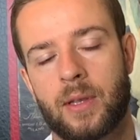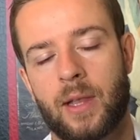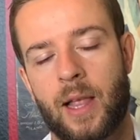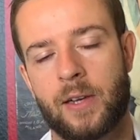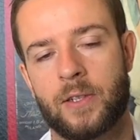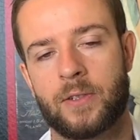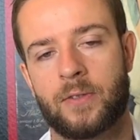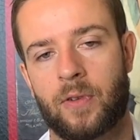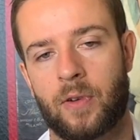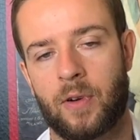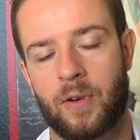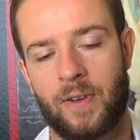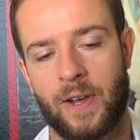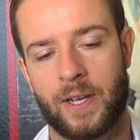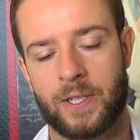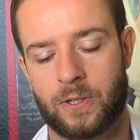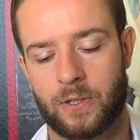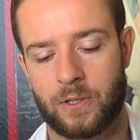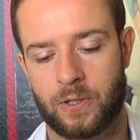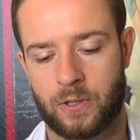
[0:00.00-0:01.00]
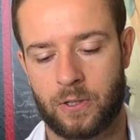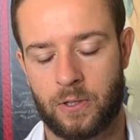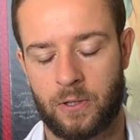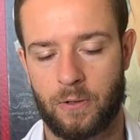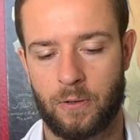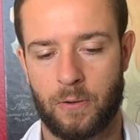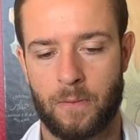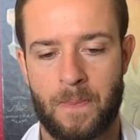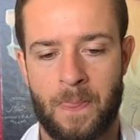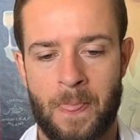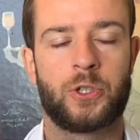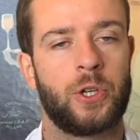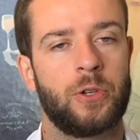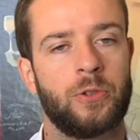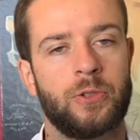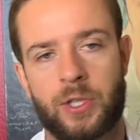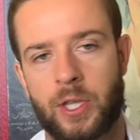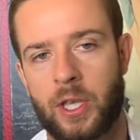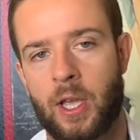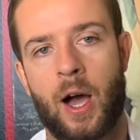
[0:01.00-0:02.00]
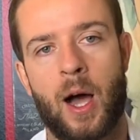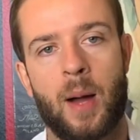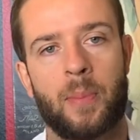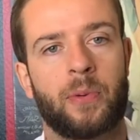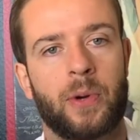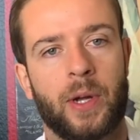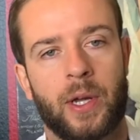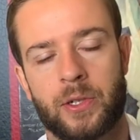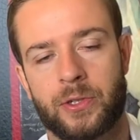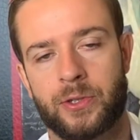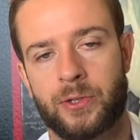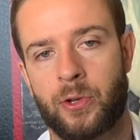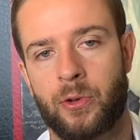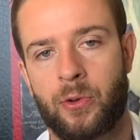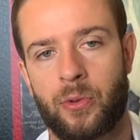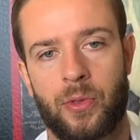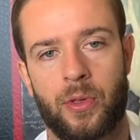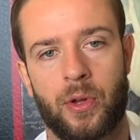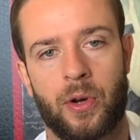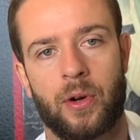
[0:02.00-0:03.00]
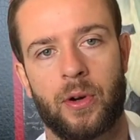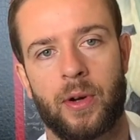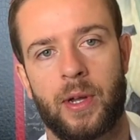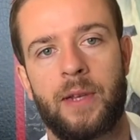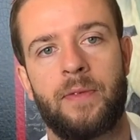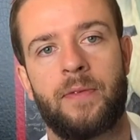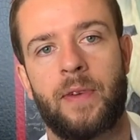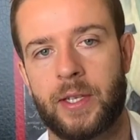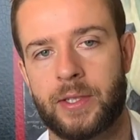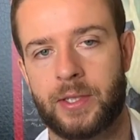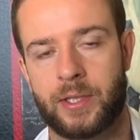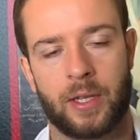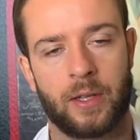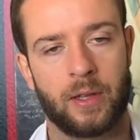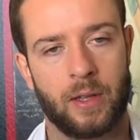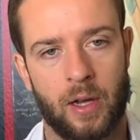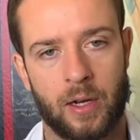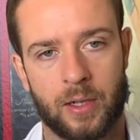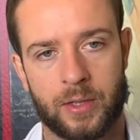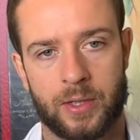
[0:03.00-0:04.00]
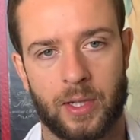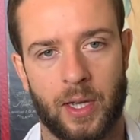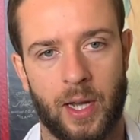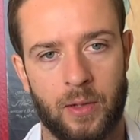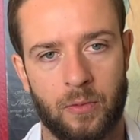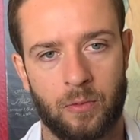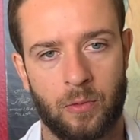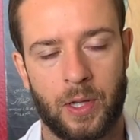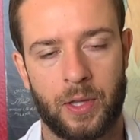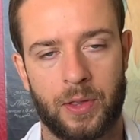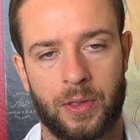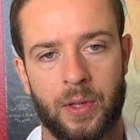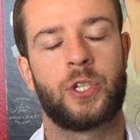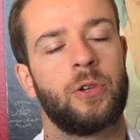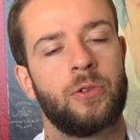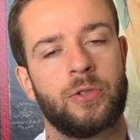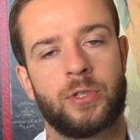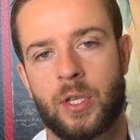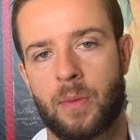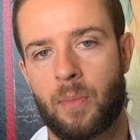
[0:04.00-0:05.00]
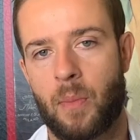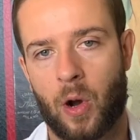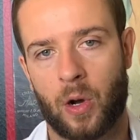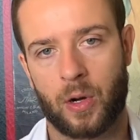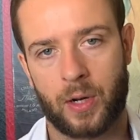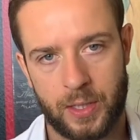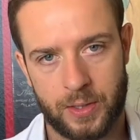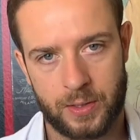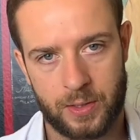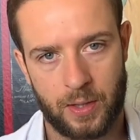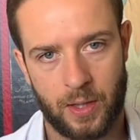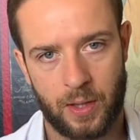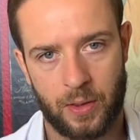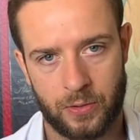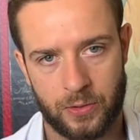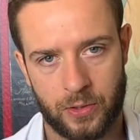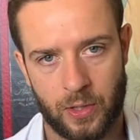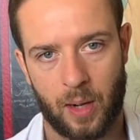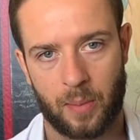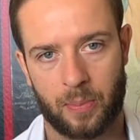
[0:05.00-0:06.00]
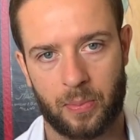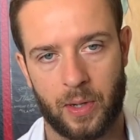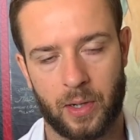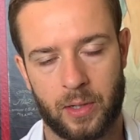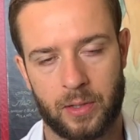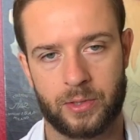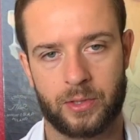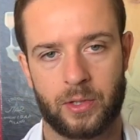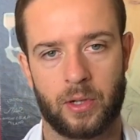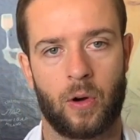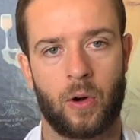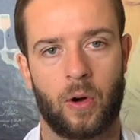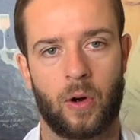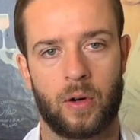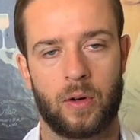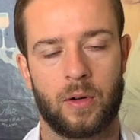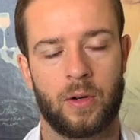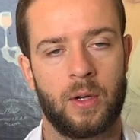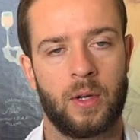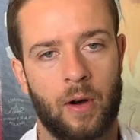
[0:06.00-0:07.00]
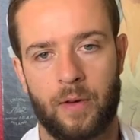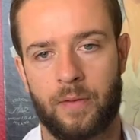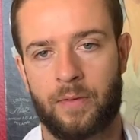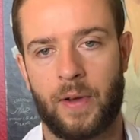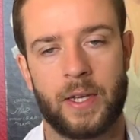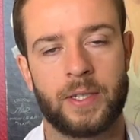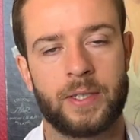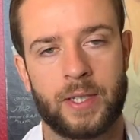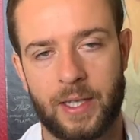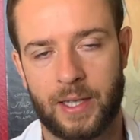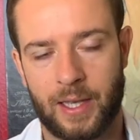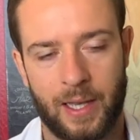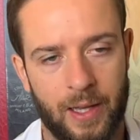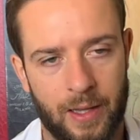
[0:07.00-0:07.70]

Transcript: allows for investors to choose the operators who they're investing alongside with, choose the markets that those operators are investing